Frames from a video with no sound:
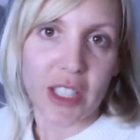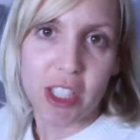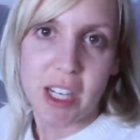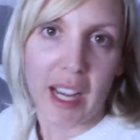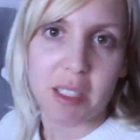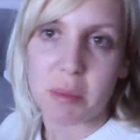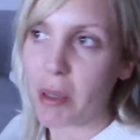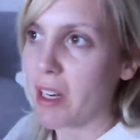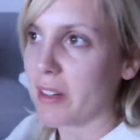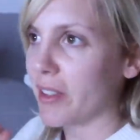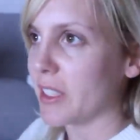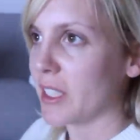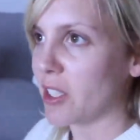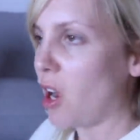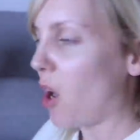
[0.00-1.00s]
than she has been, I
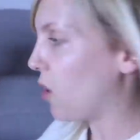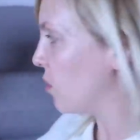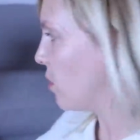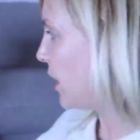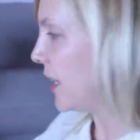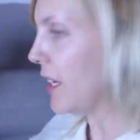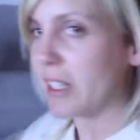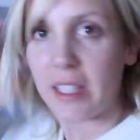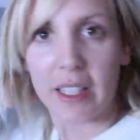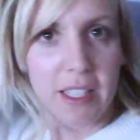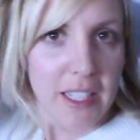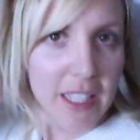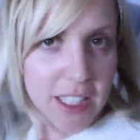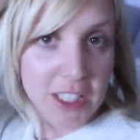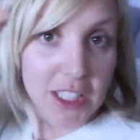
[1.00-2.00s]
think, this whole week.
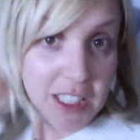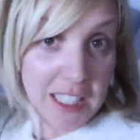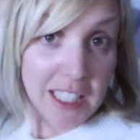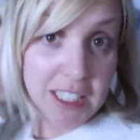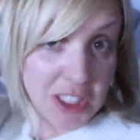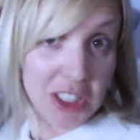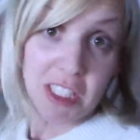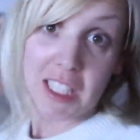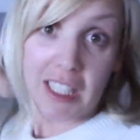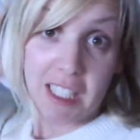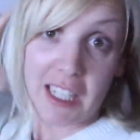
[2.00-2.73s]
She's literally